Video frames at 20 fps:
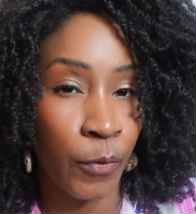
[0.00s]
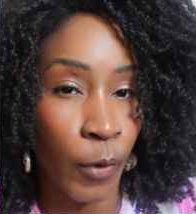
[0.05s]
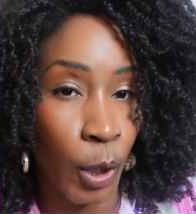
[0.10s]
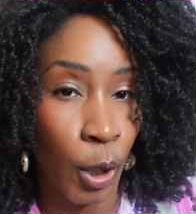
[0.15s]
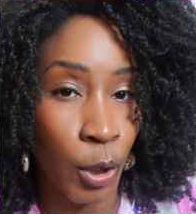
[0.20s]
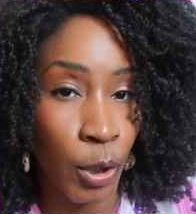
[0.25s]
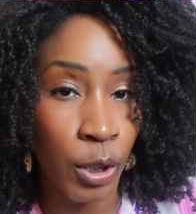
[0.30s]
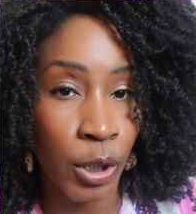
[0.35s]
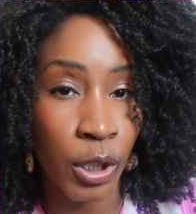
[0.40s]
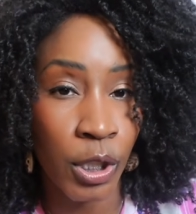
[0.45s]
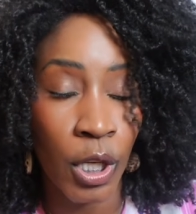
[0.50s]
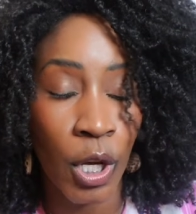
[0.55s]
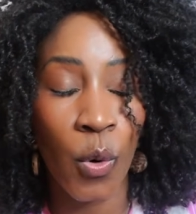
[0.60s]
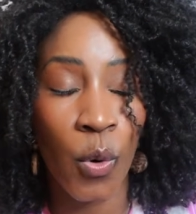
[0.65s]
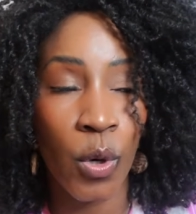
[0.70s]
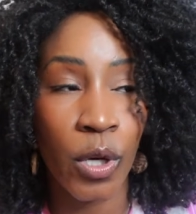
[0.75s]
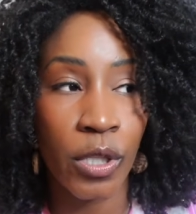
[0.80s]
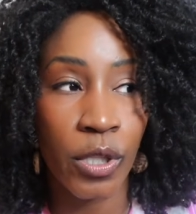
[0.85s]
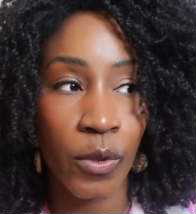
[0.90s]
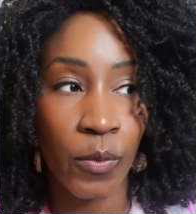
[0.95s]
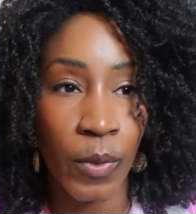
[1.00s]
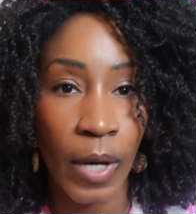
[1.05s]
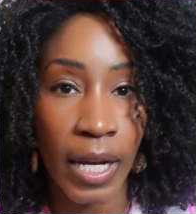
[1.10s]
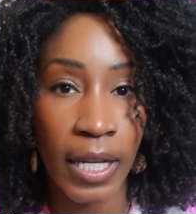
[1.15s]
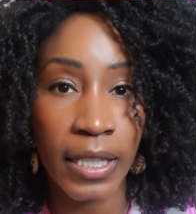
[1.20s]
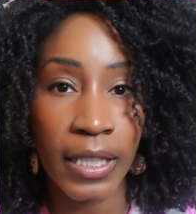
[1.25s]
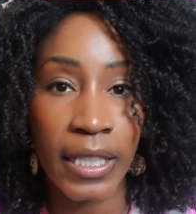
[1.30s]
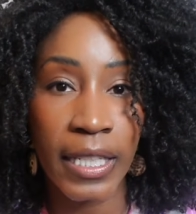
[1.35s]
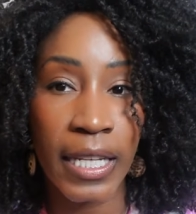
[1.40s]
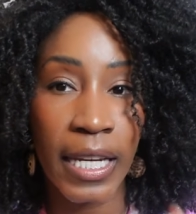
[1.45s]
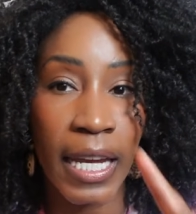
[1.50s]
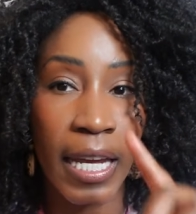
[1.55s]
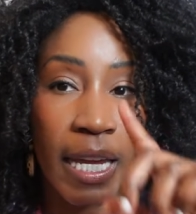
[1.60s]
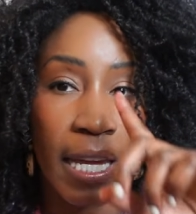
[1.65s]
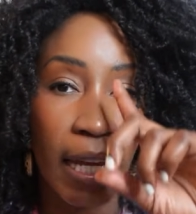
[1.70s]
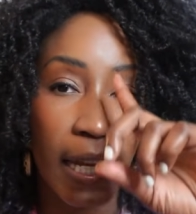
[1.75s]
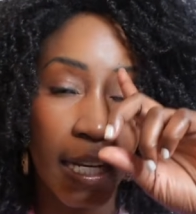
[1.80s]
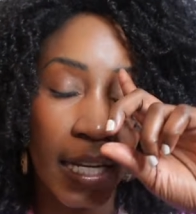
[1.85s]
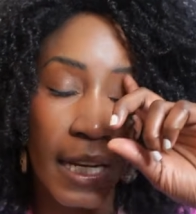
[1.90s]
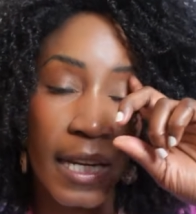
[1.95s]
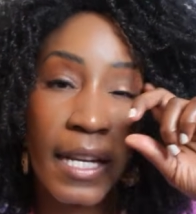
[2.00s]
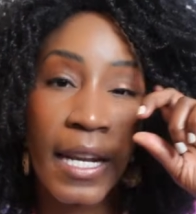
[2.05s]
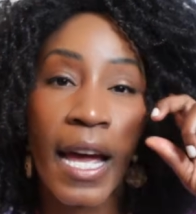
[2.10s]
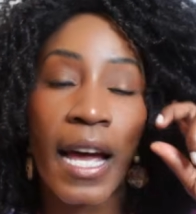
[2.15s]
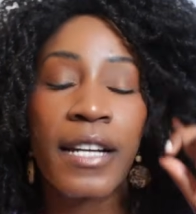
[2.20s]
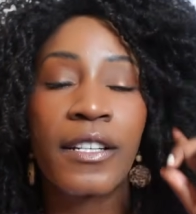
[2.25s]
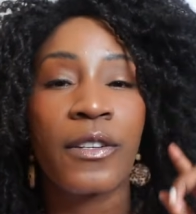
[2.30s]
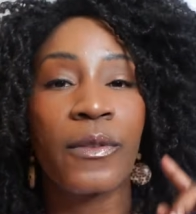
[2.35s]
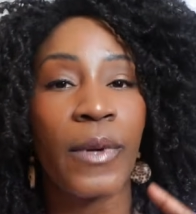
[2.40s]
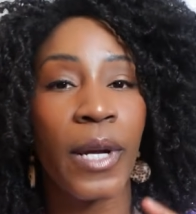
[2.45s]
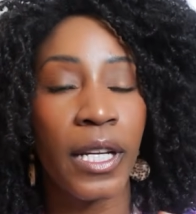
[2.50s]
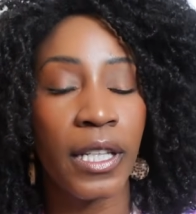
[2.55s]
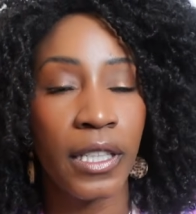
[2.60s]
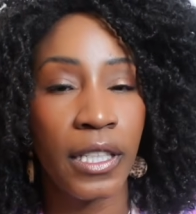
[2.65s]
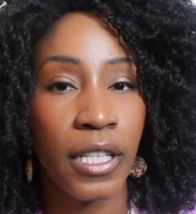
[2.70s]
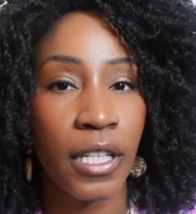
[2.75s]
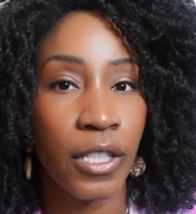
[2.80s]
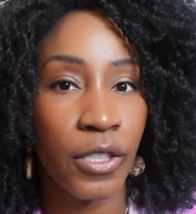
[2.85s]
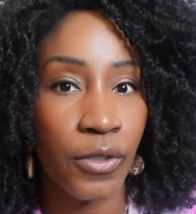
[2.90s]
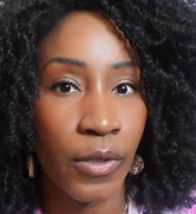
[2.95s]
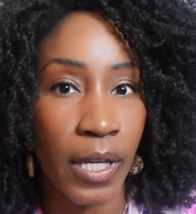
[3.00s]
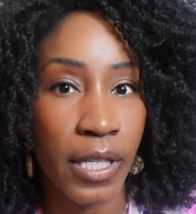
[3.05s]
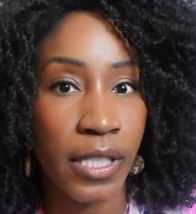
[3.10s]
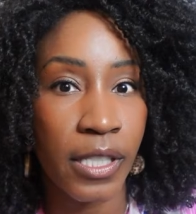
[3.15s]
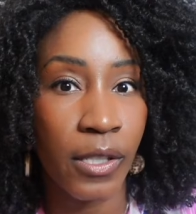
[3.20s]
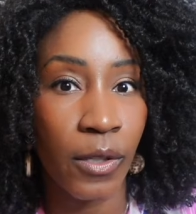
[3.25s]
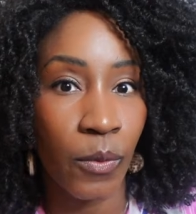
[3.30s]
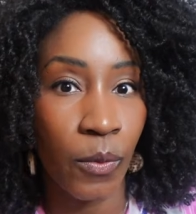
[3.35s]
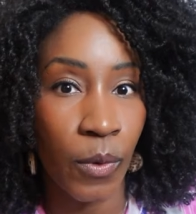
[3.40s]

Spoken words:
first or directly and not directly address the